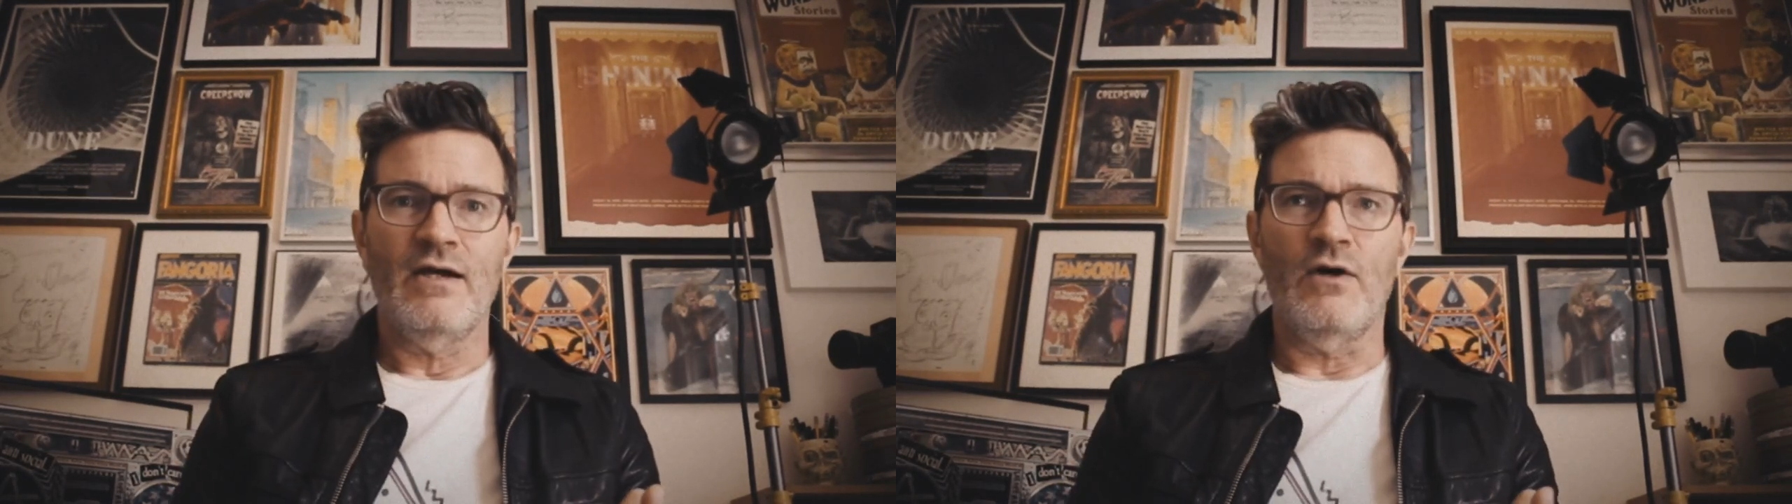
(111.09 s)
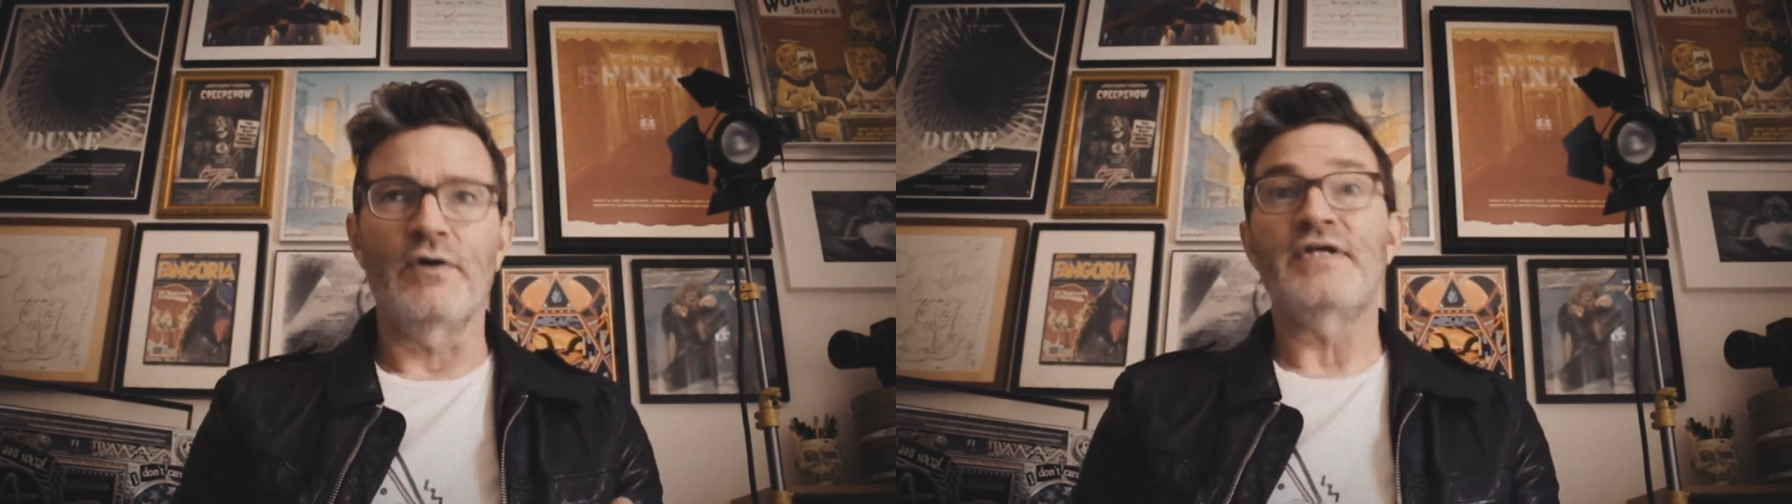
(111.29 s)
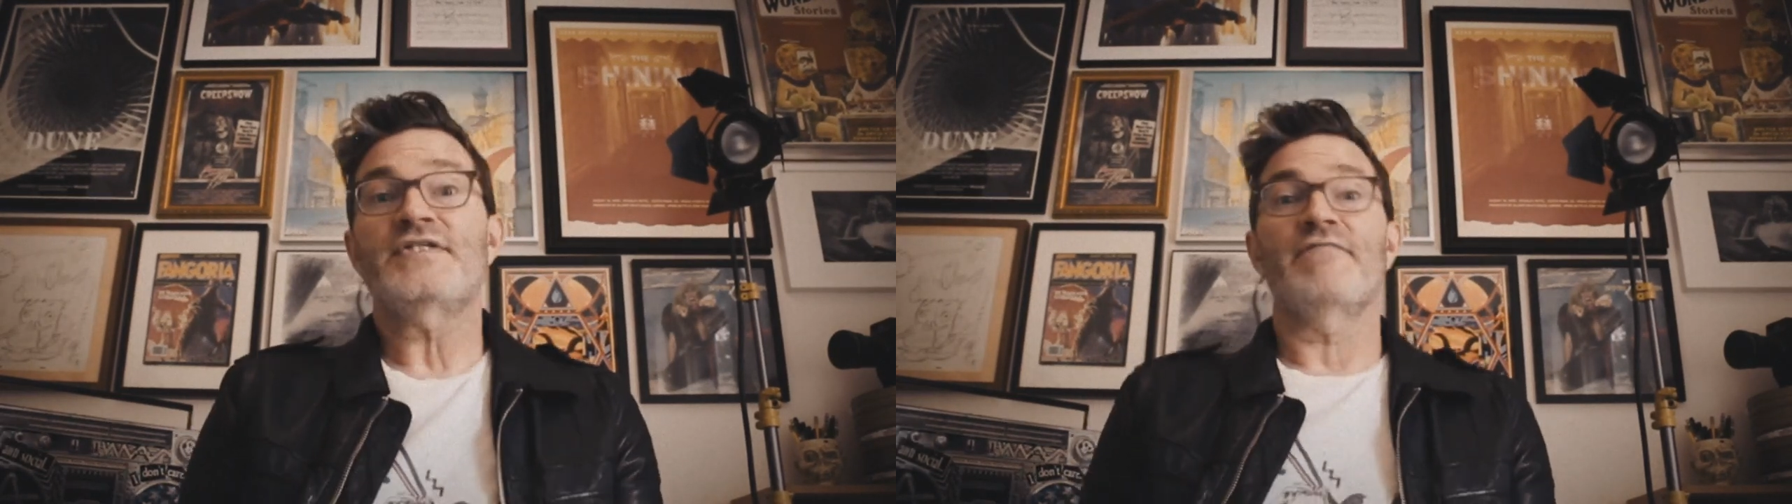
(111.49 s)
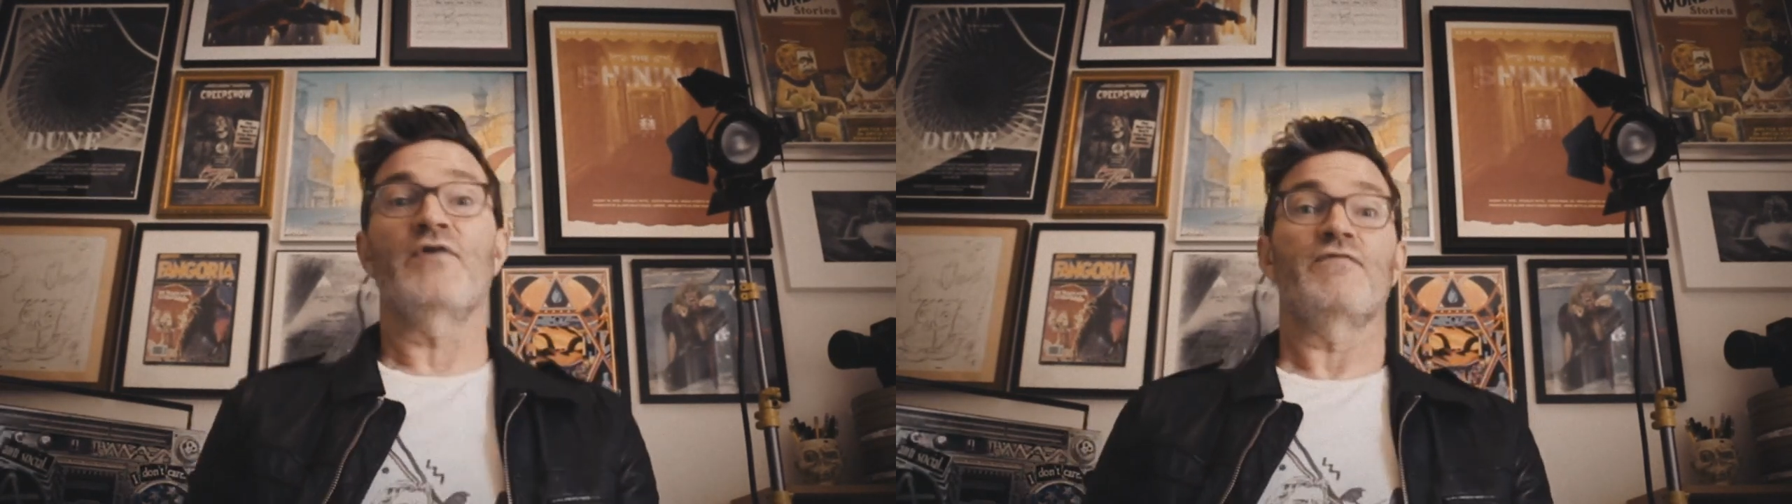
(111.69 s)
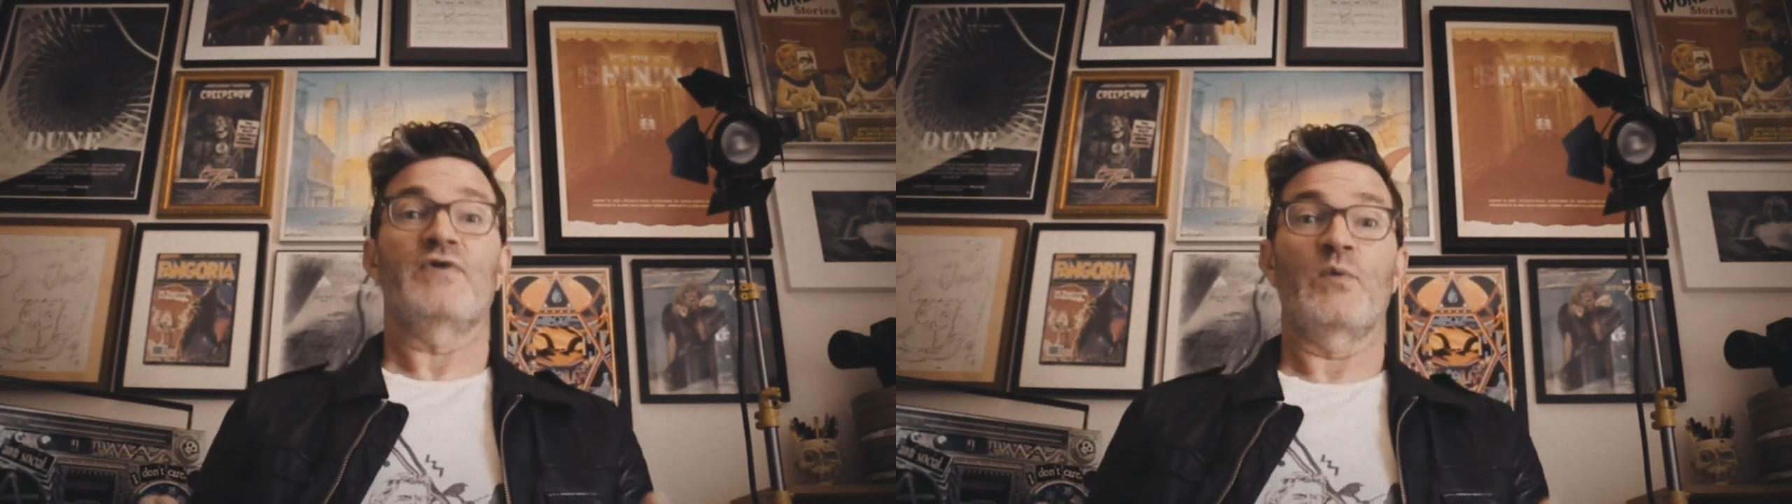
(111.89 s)
or at least
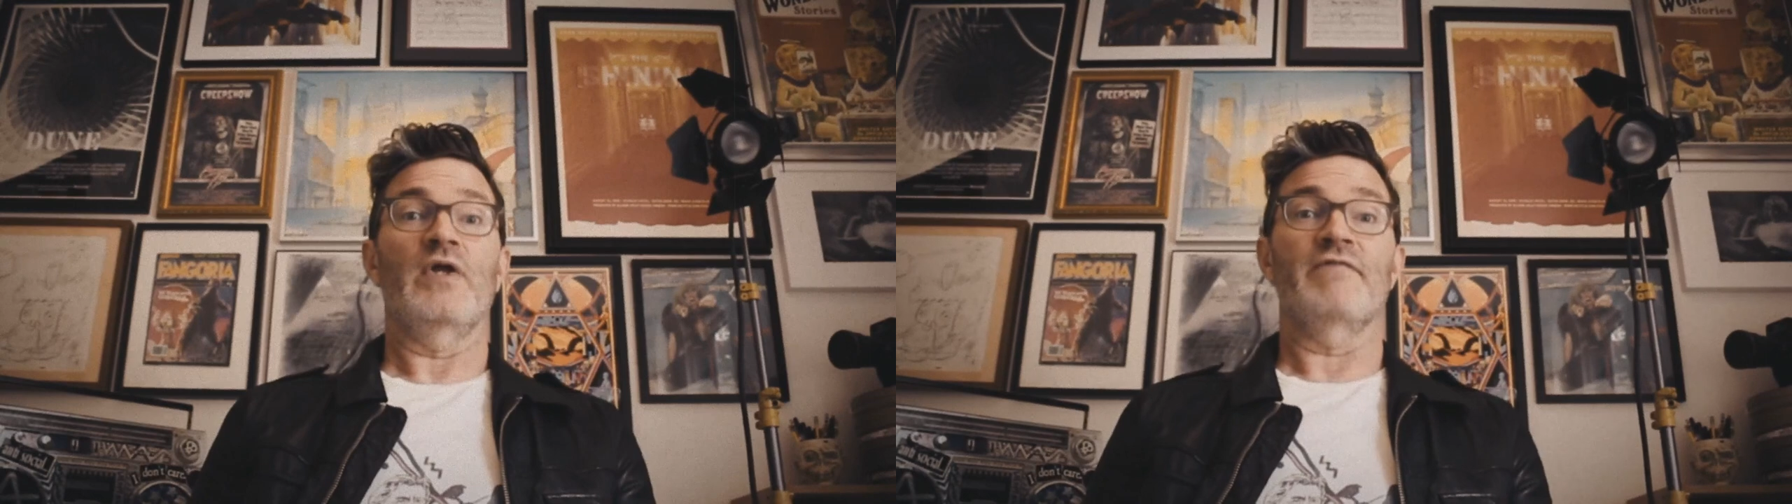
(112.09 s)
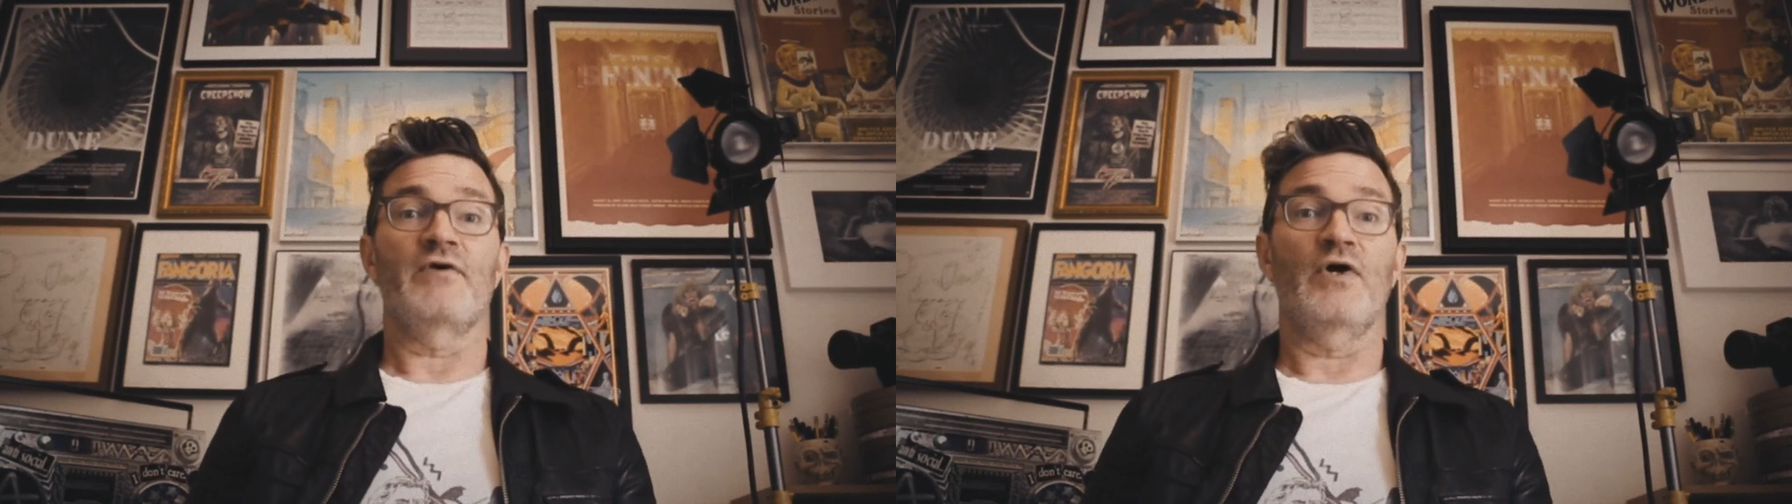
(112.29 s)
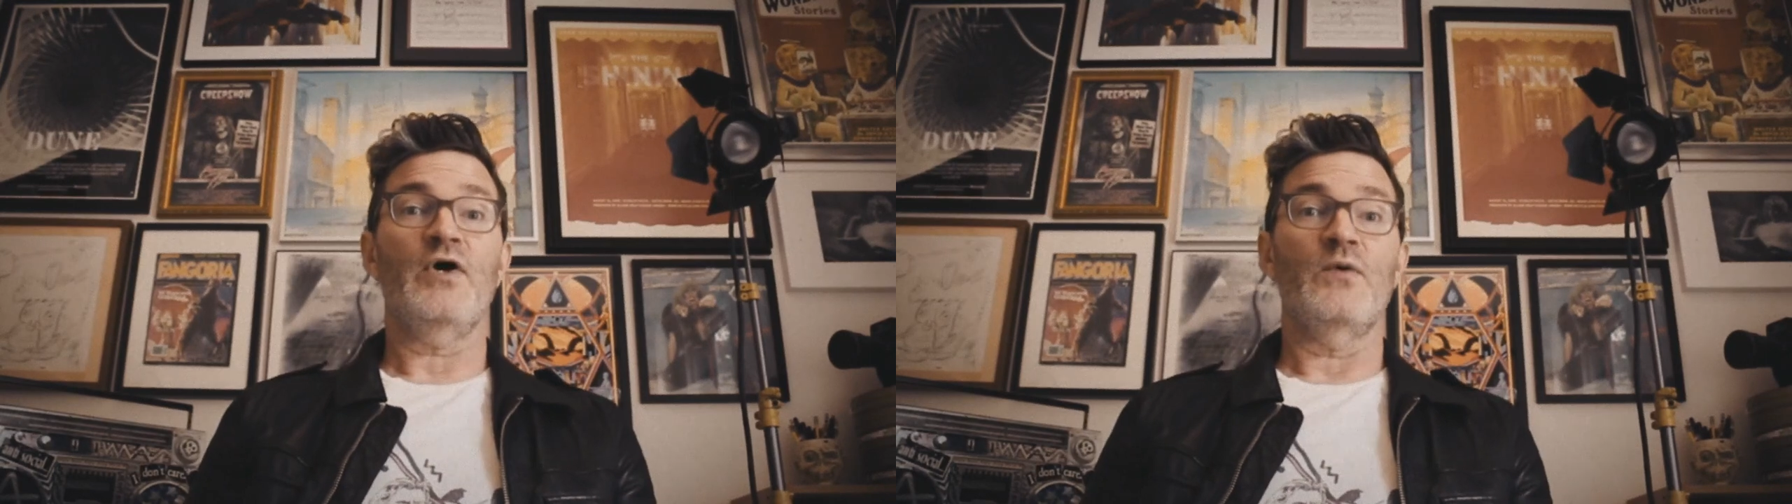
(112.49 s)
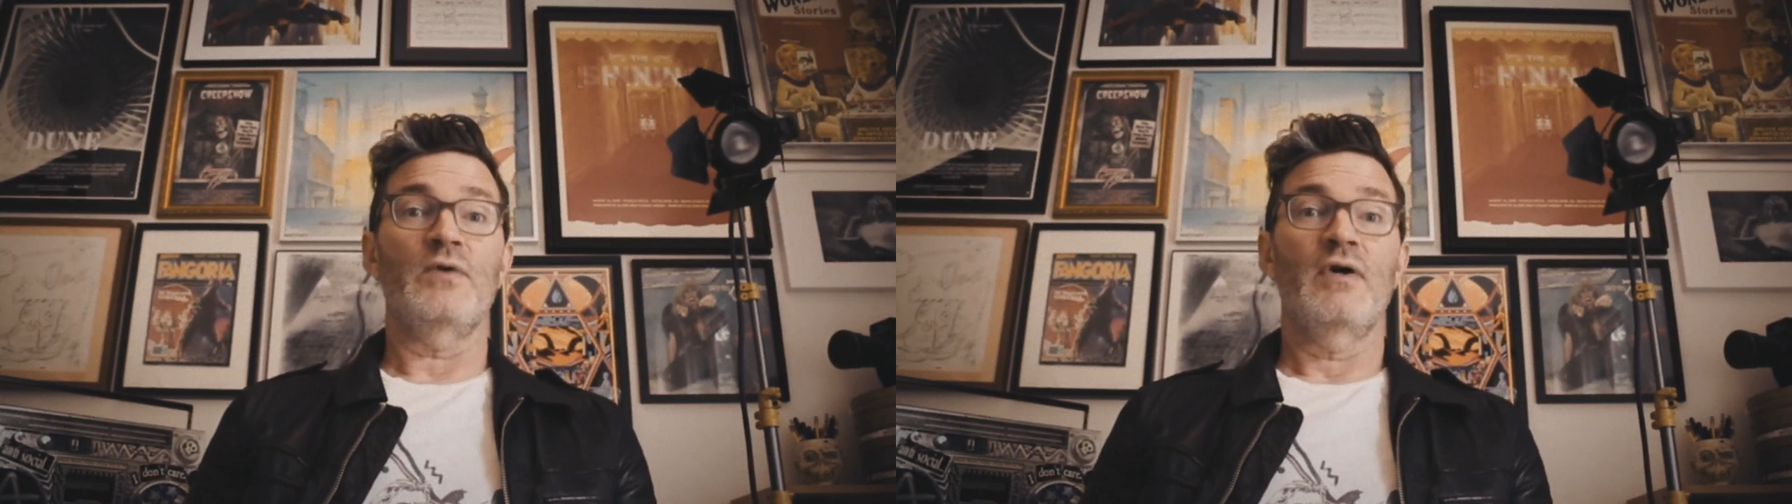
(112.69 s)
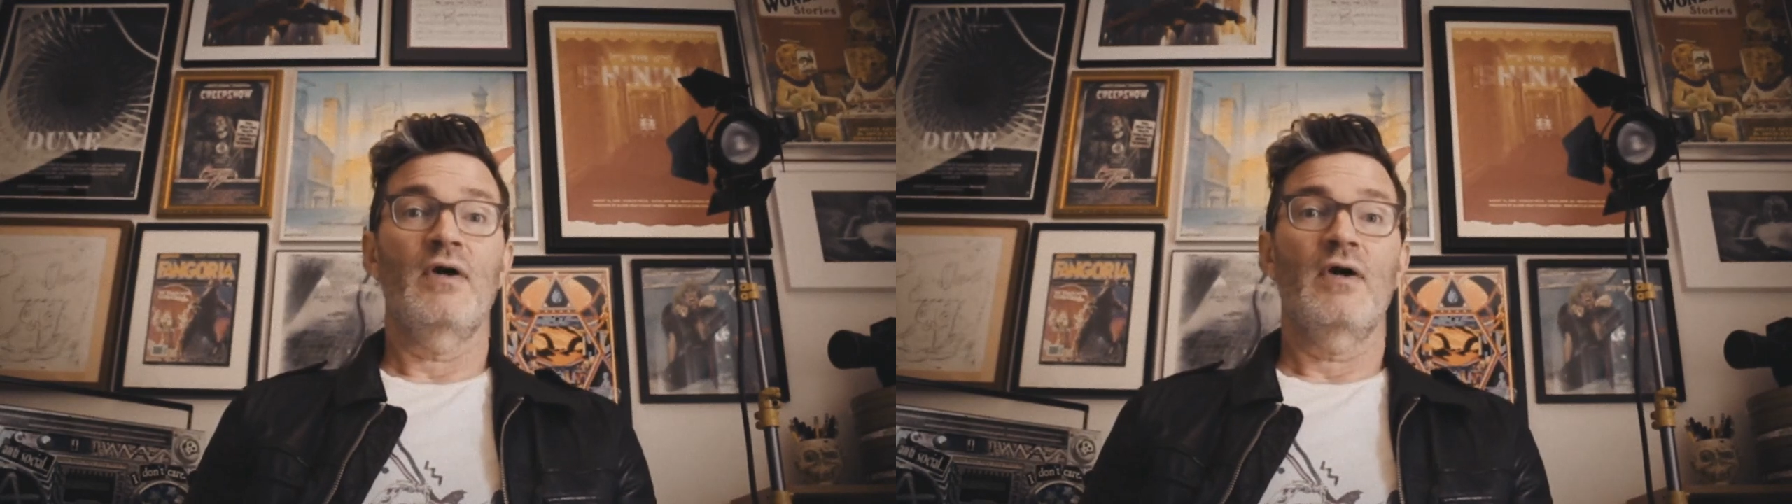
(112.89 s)
have no free will of your
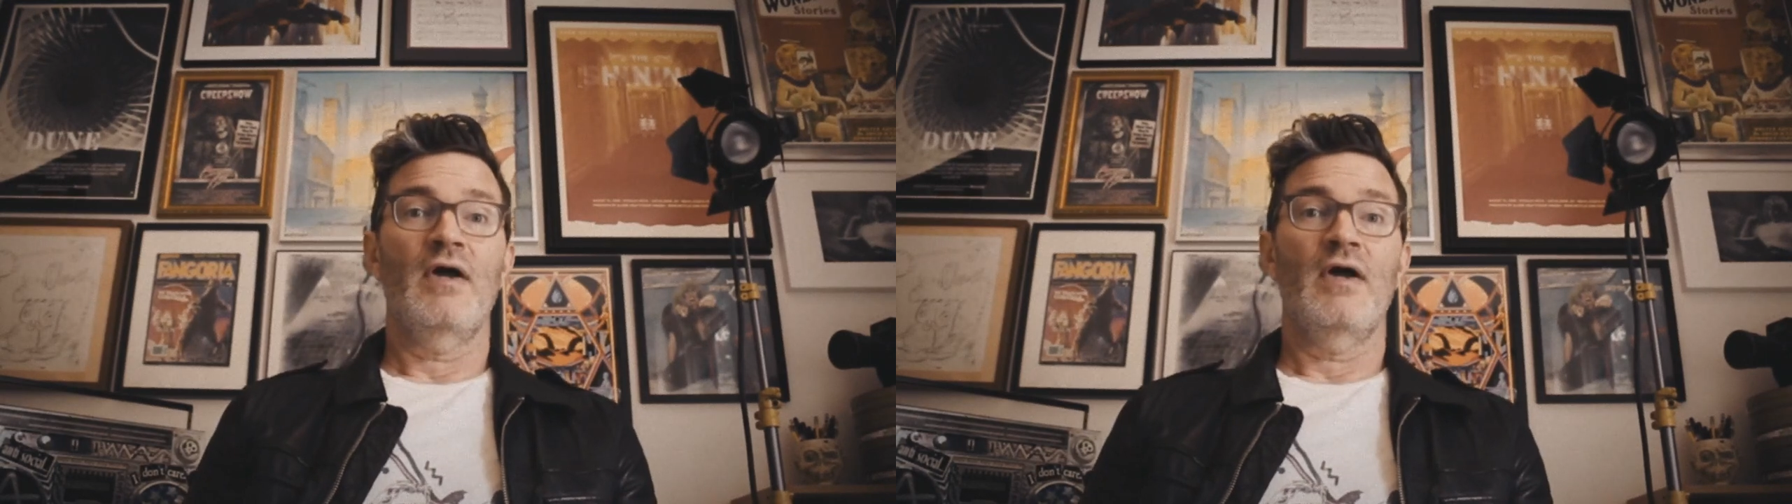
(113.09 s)
own.